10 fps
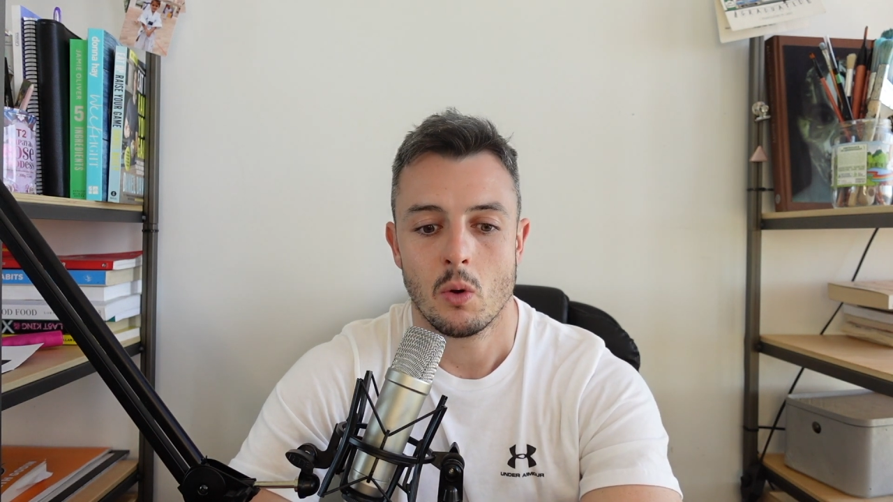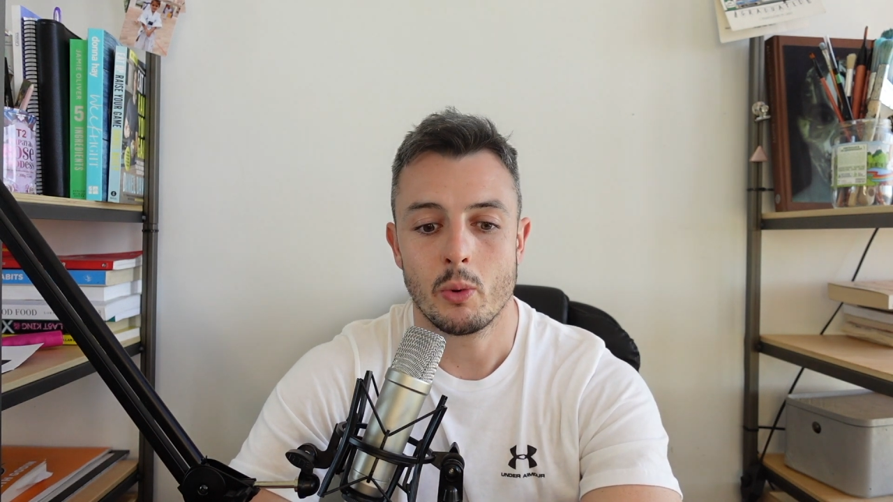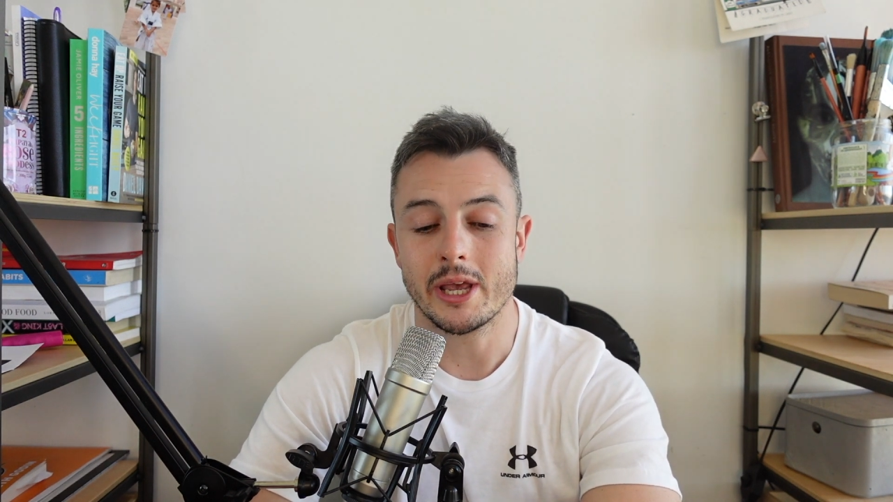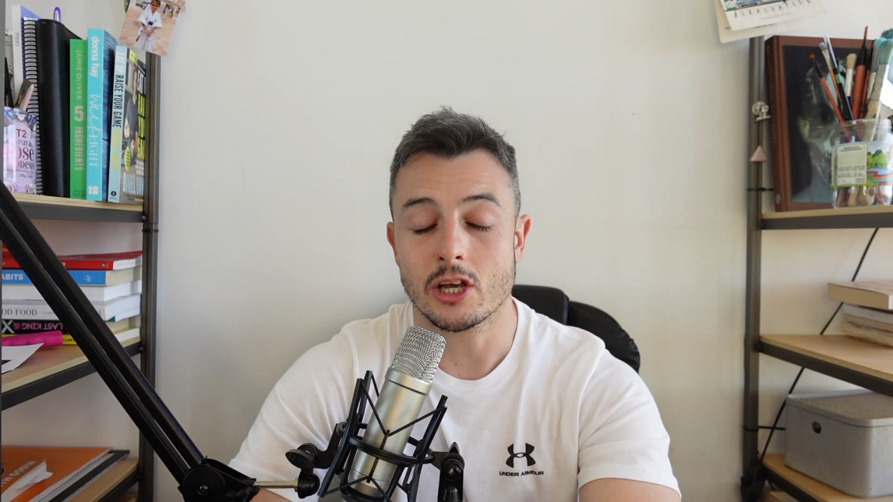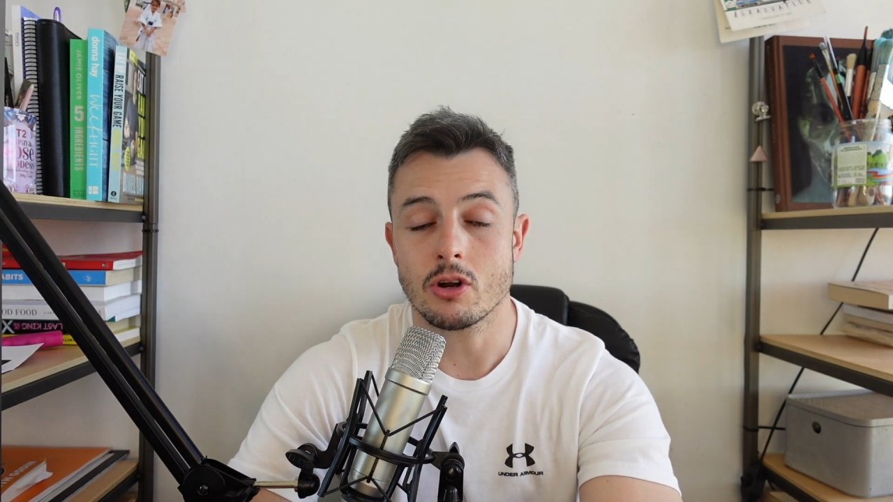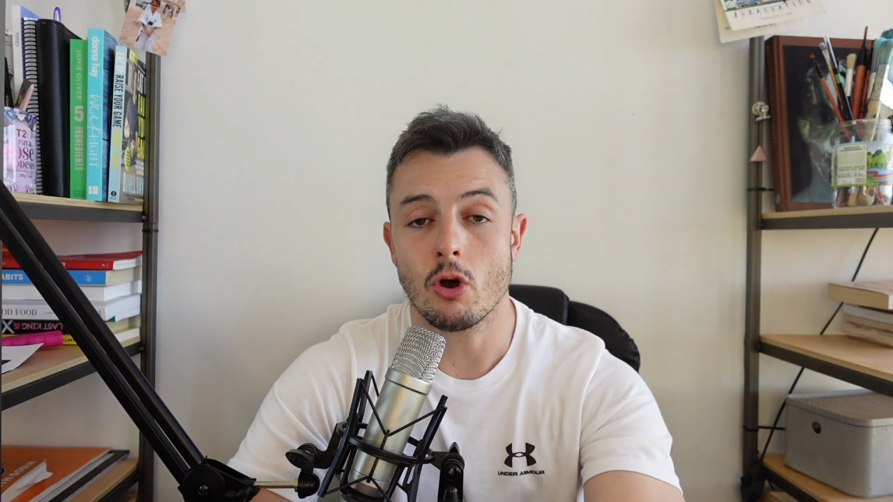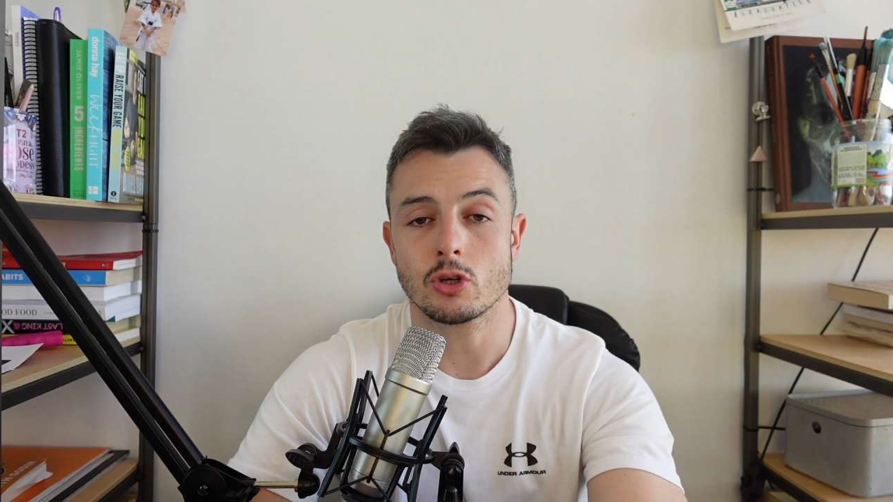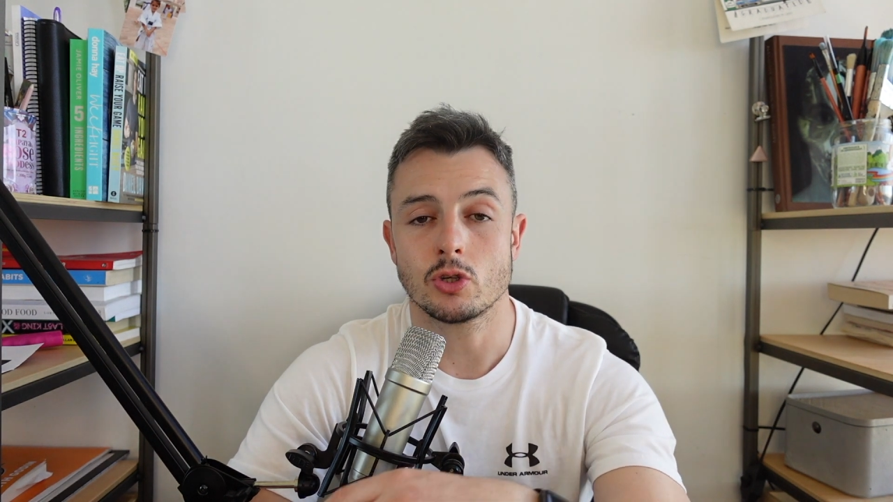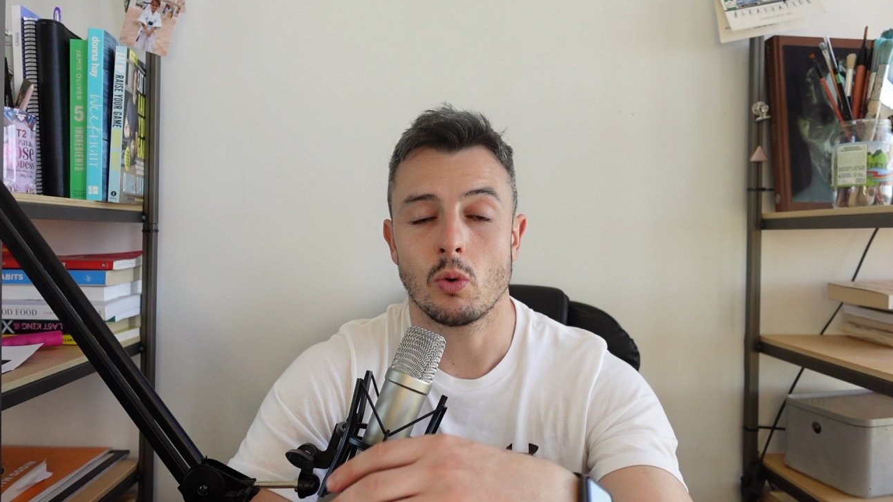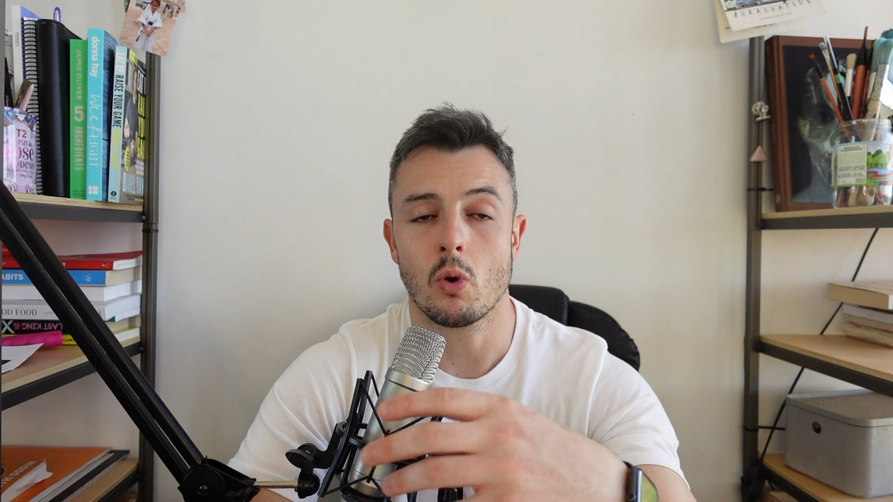We can
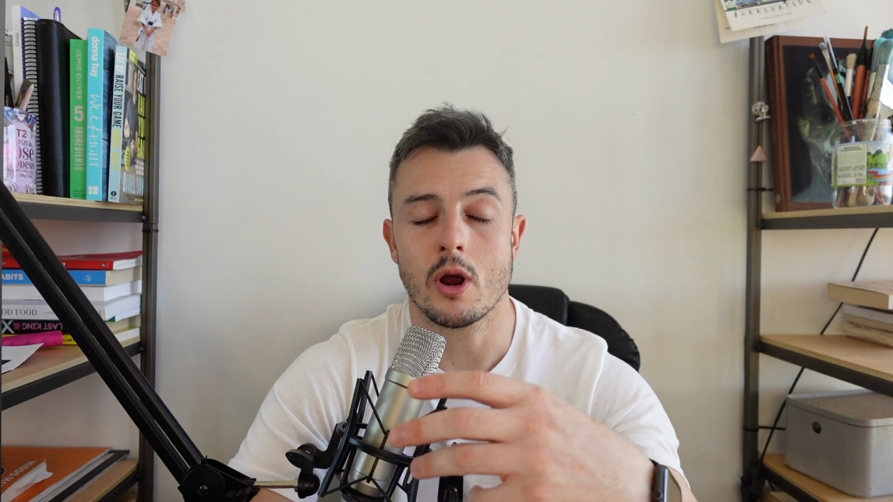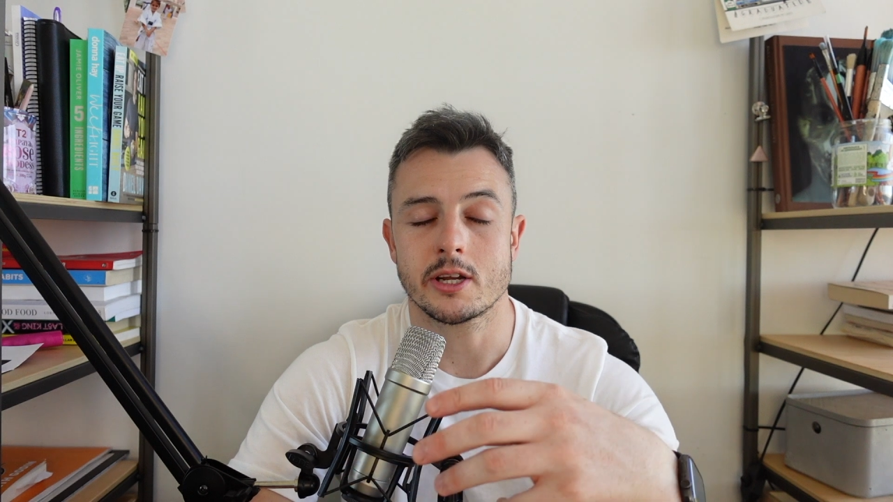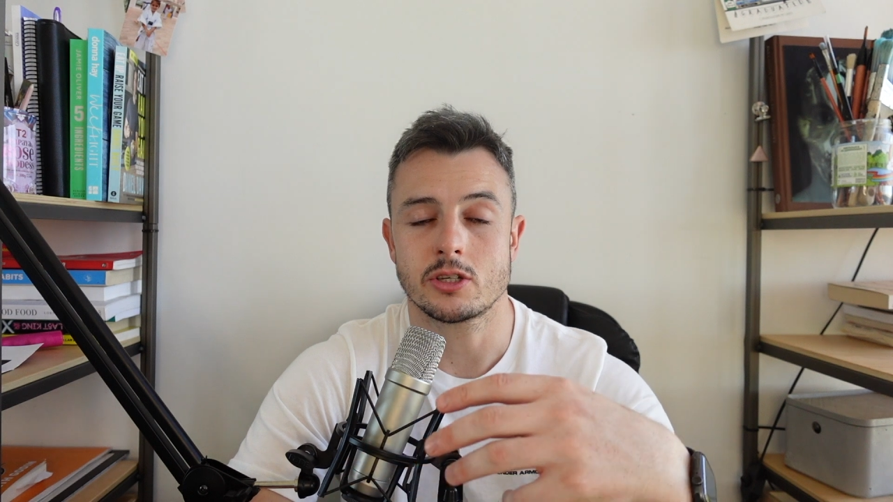also work